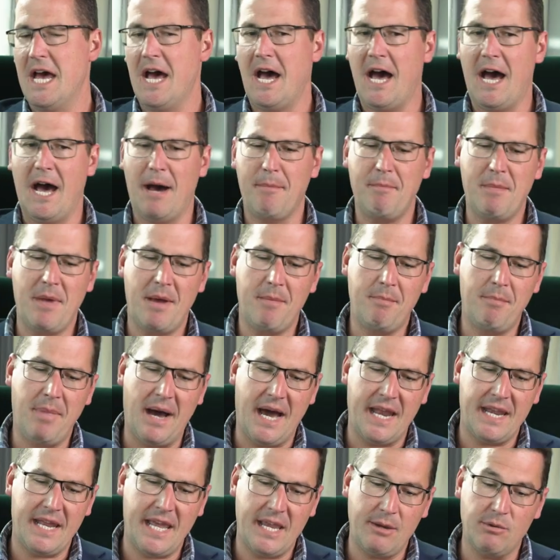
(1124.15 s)
Um,
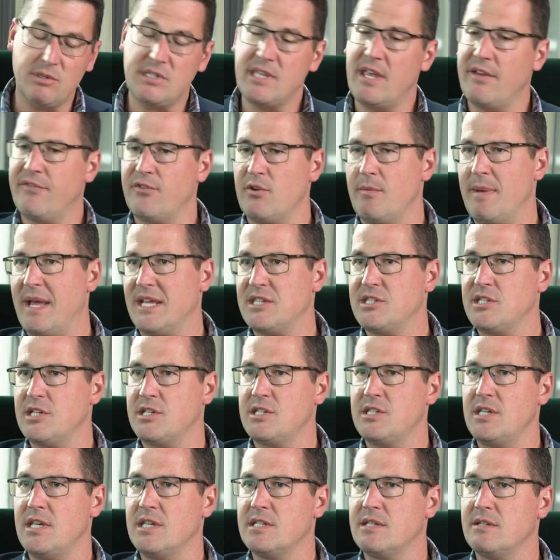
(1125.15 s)
but he was there for about
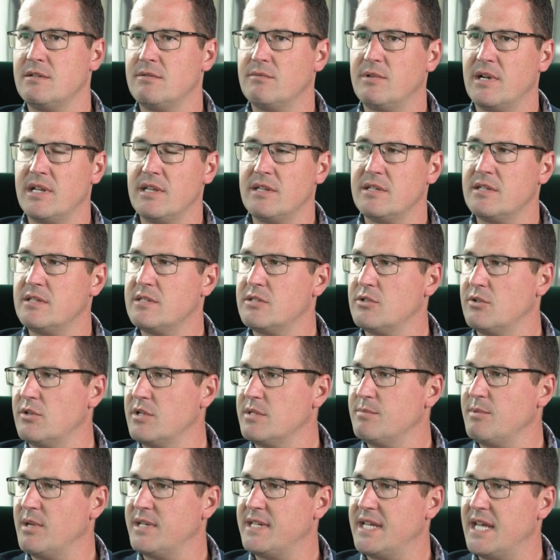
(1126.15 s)
six years, and one of the
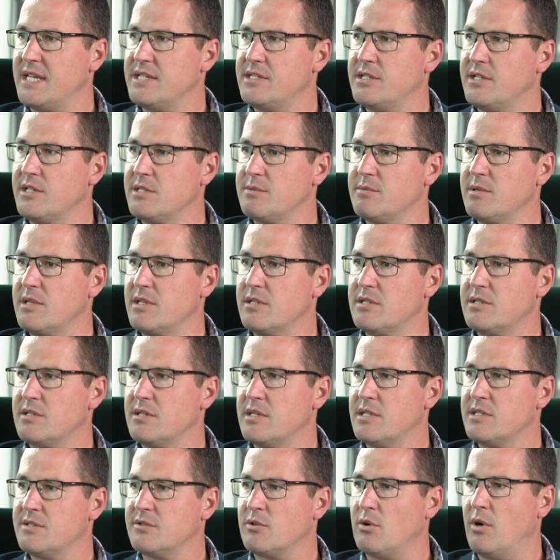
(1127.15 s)
stories my dad tells me, and it's,
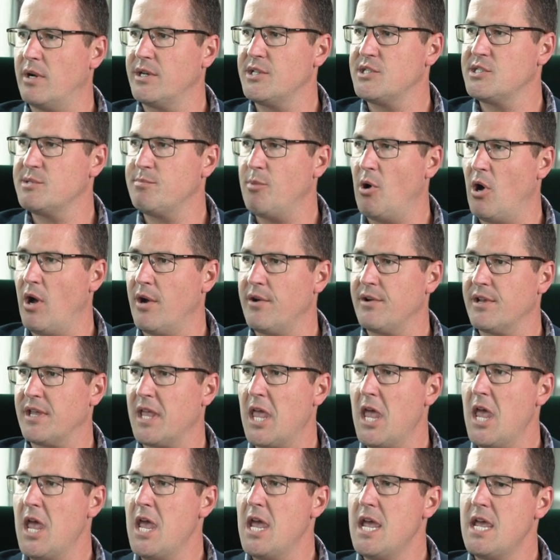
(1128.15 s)
it's quite inspiring
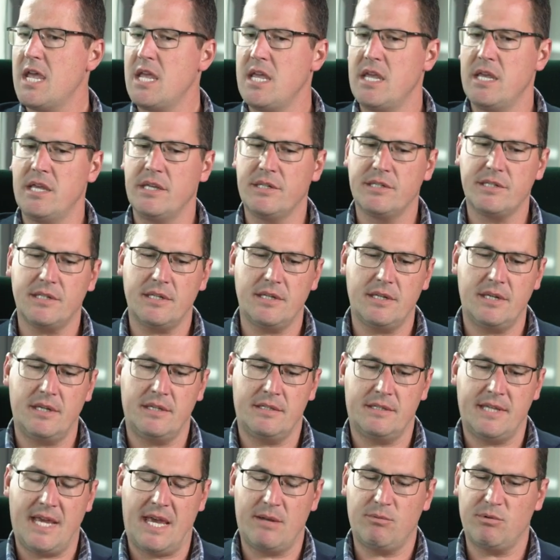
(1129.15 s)
is
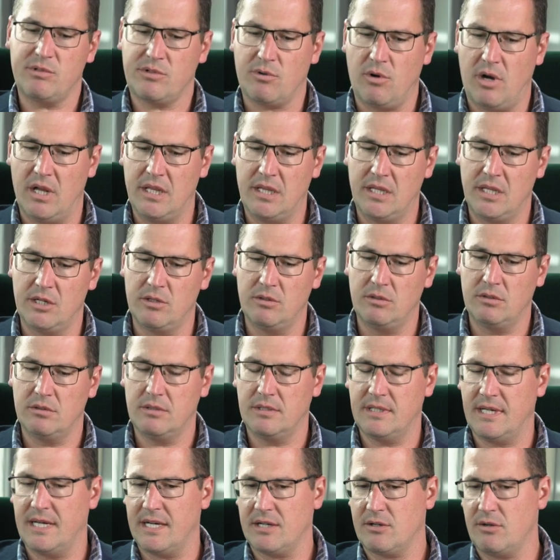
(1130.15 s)
Dad was quite little,
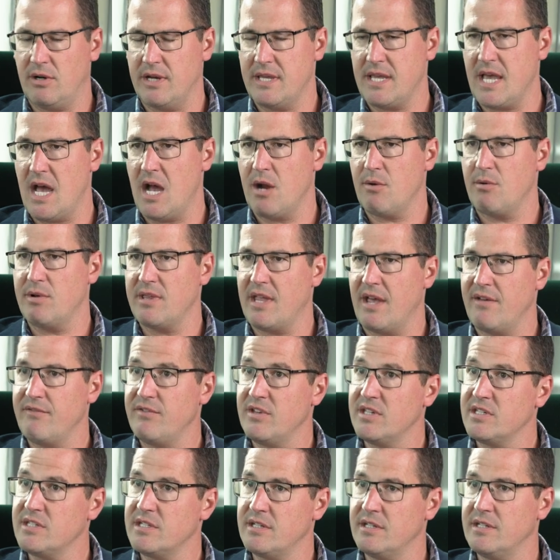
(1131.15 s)
uh, quite young when they
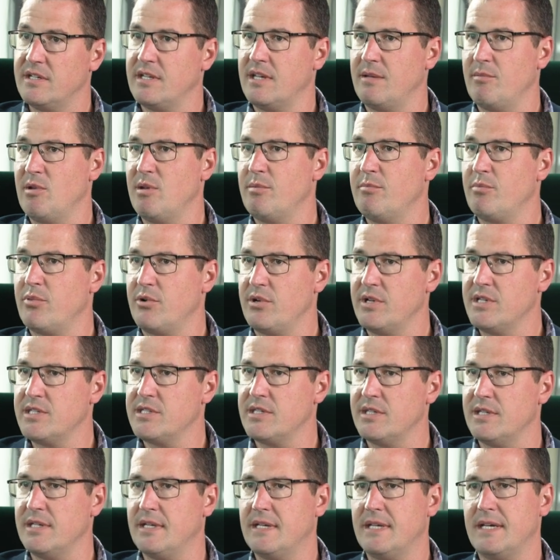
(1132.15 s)
visited him in
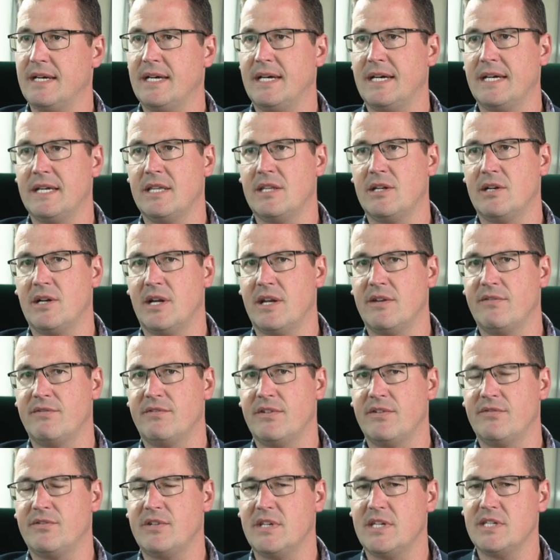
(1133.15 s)
prison uh, in the
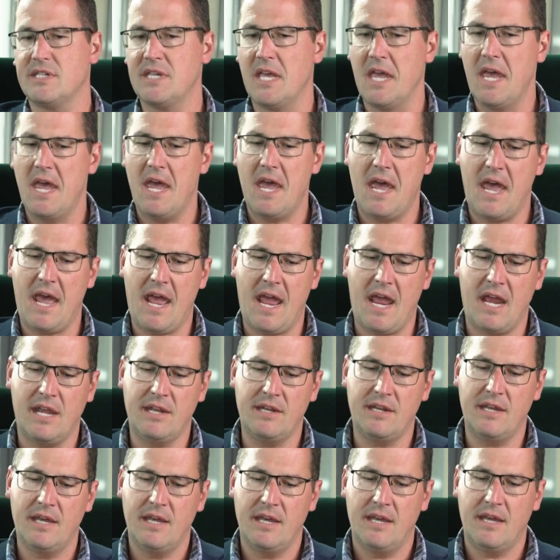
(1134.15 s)
1950s,
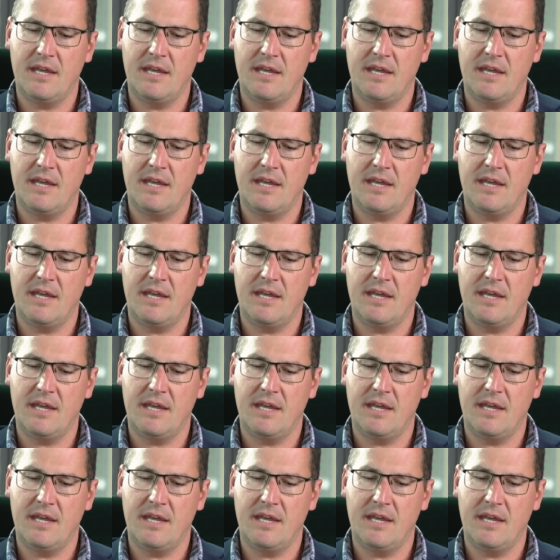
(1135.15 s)
and